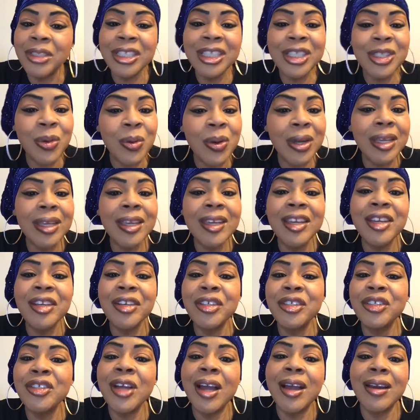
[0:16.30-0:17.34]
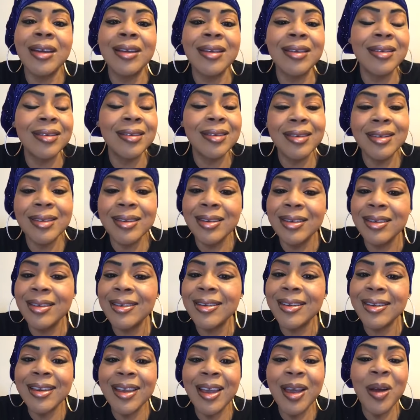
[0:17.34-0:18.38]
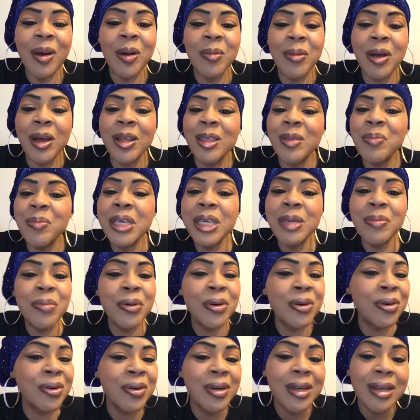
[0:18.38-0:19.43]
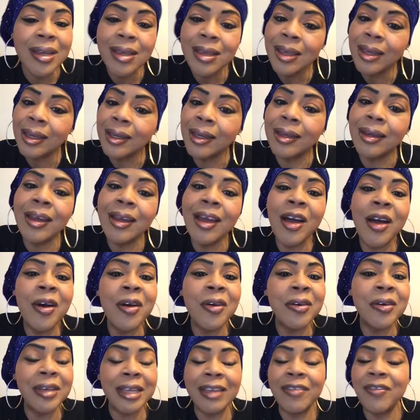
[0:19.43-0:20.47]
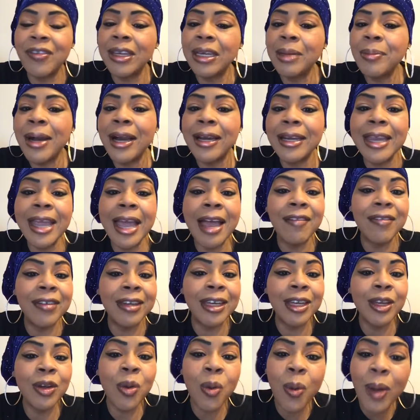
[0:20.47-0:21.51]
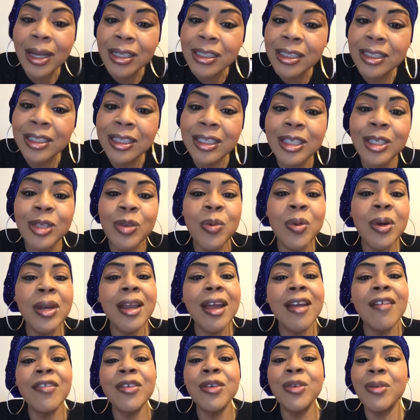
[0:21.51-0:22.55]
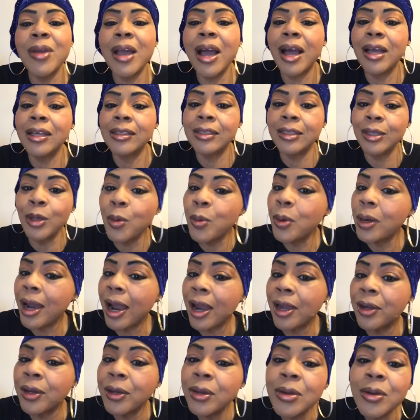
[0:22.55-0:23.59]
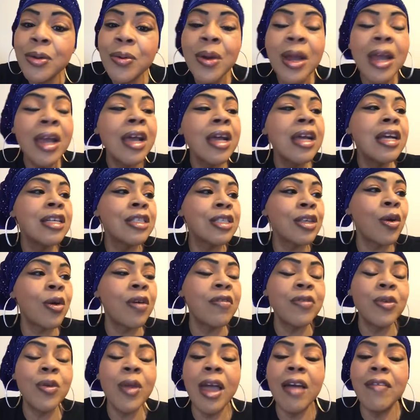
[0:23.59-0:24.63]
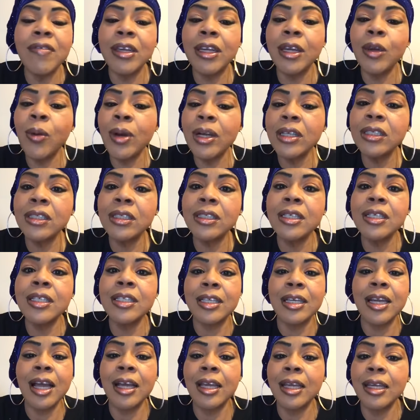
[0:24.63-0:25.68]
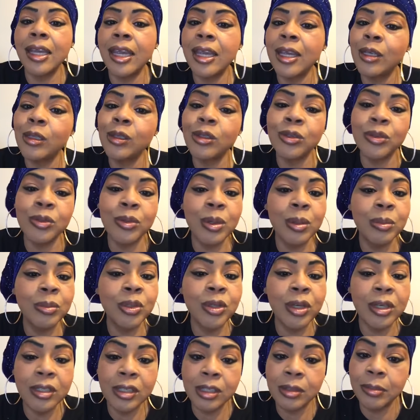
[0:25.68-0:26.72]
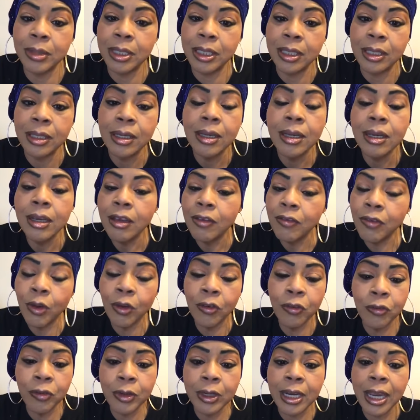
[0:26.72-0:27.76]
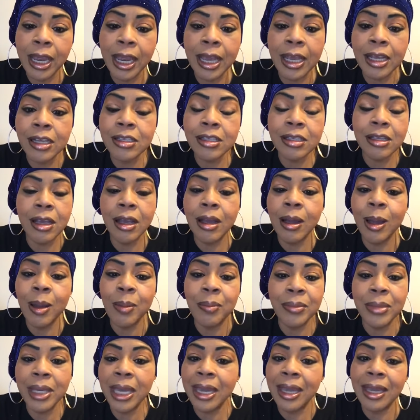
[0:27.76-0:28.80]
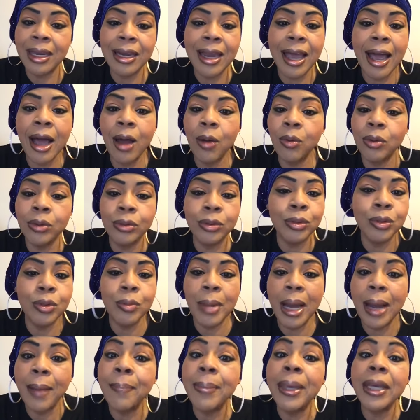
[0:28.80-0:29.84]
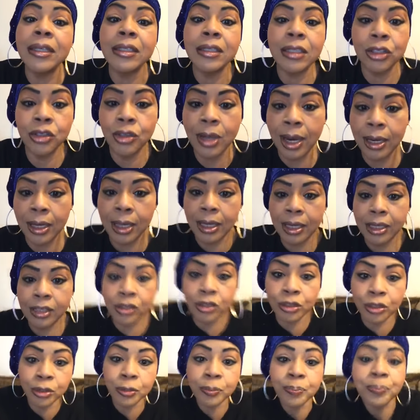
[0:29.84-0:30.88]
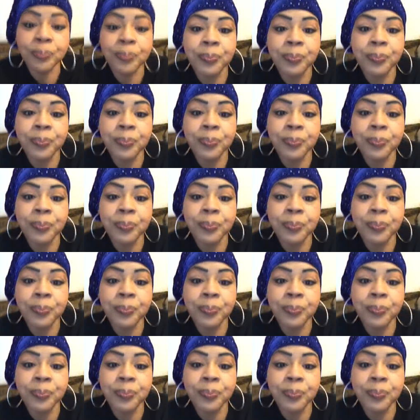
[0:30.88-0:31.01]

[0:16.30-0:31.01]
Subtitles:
on here trying to help other people. If anybody have any questions or whatever, you guys know what I do. So if you have any questions and I can answer them, trust me, feel free to ask, and I will do my best to try to answer.